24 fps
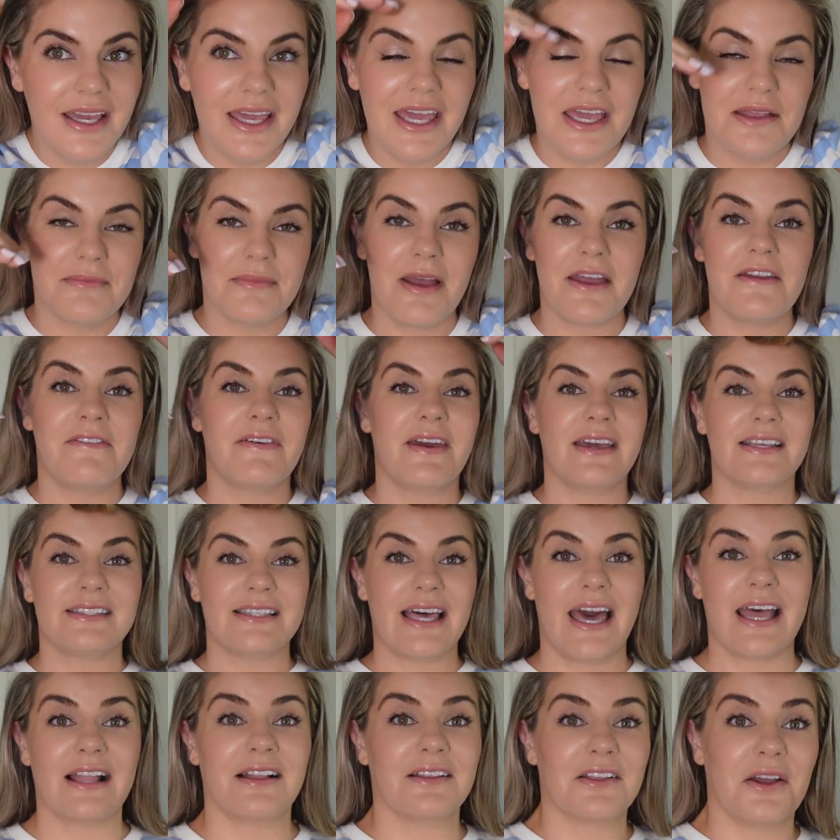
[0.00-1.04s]
in my face.
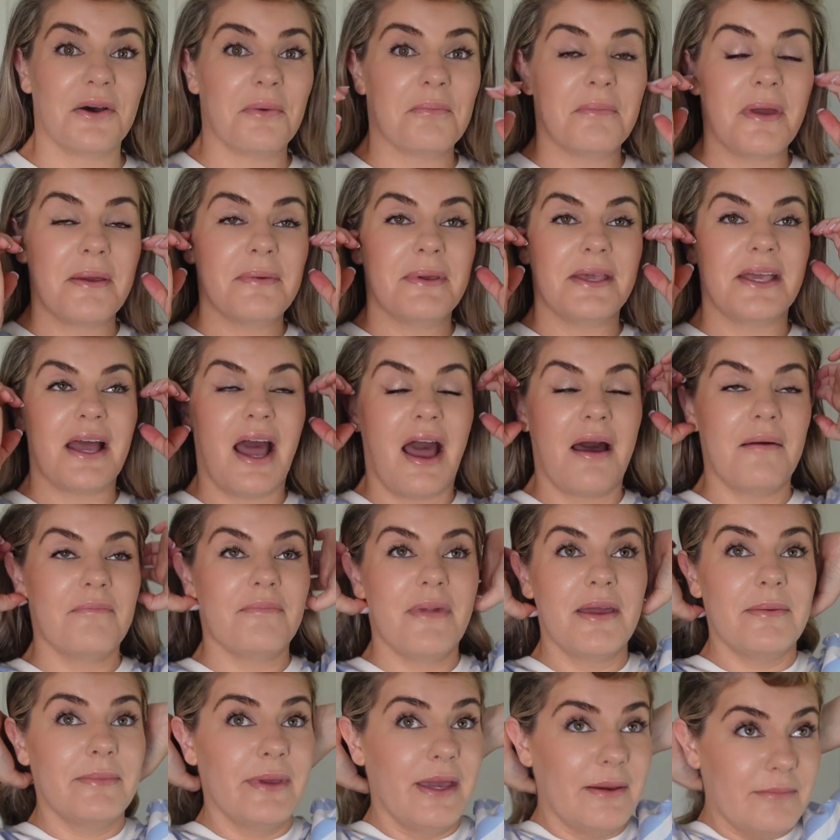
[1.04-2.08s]
I don't know,
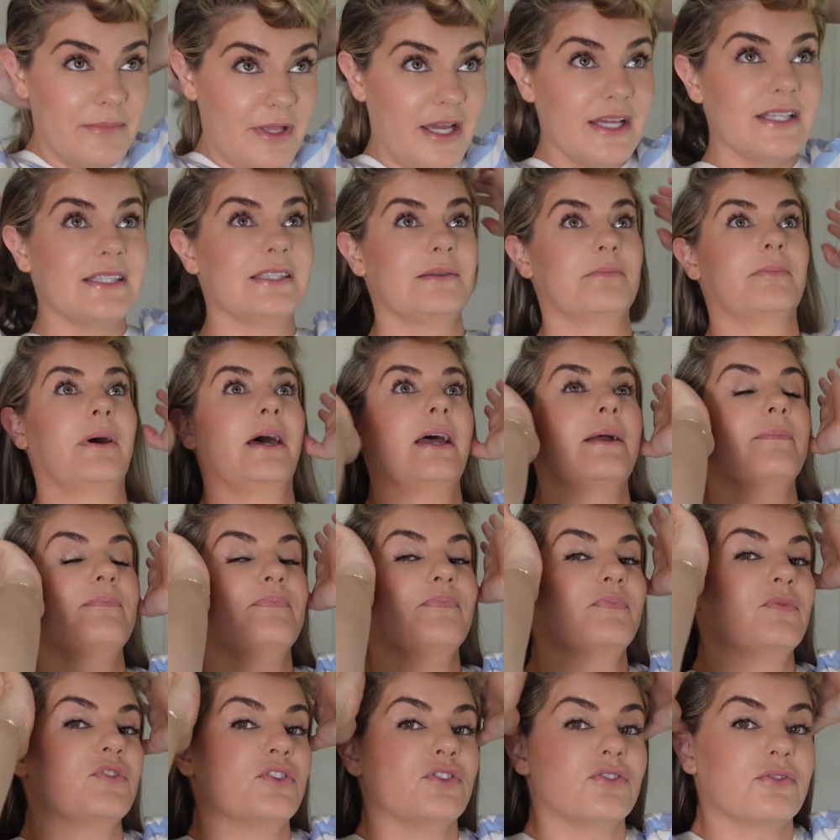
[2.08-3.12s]
maybe I'm nuts,
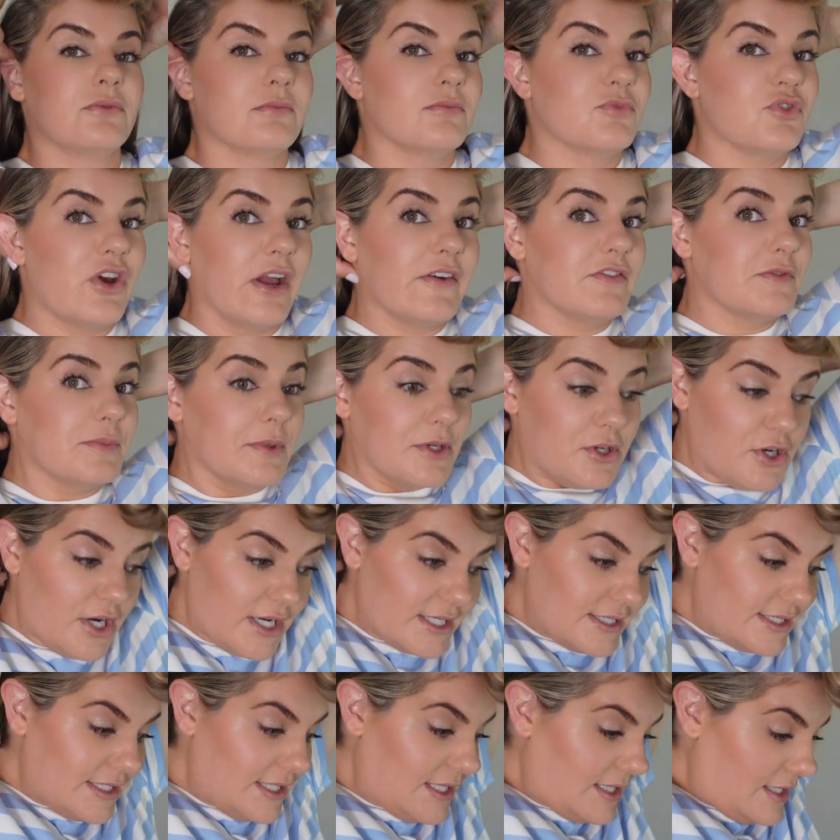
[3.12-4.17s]
but it just drives me
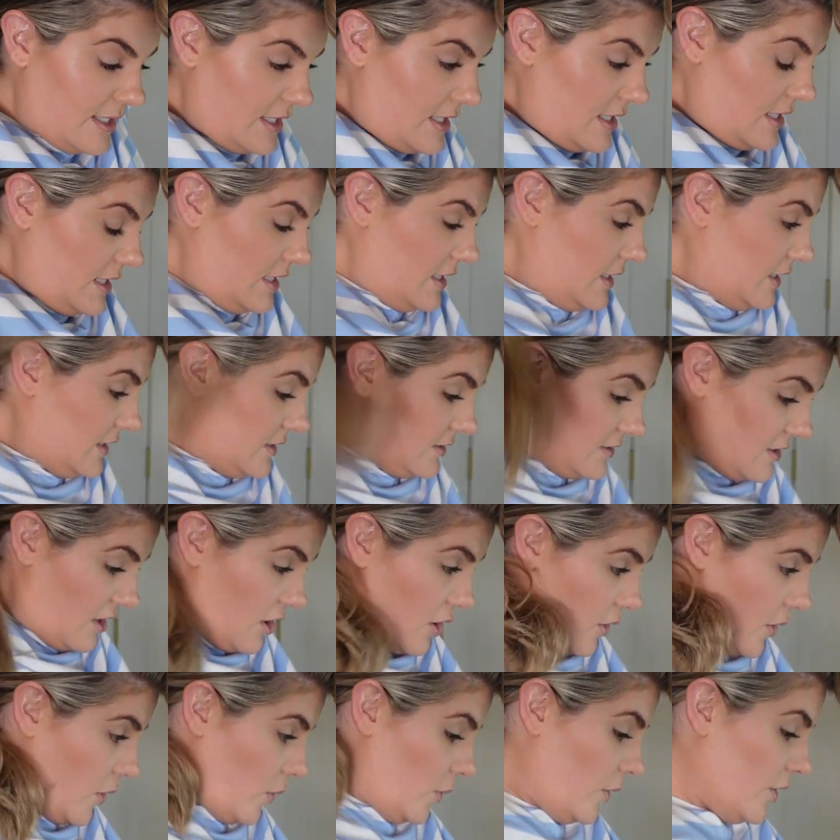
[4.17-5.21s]
crazy.
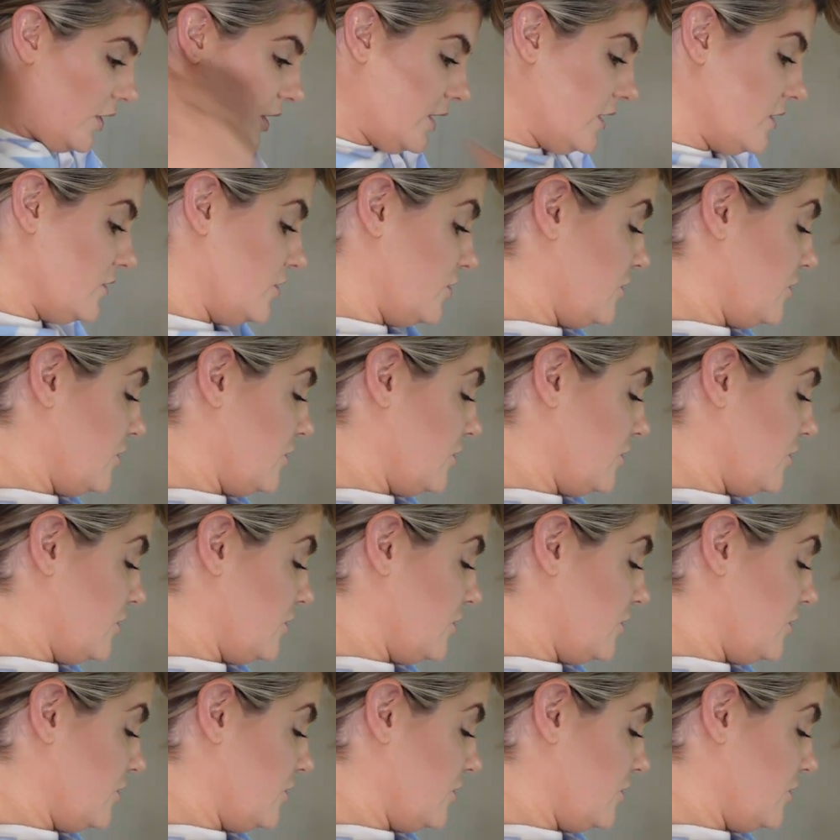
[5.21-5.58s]
So we're gonna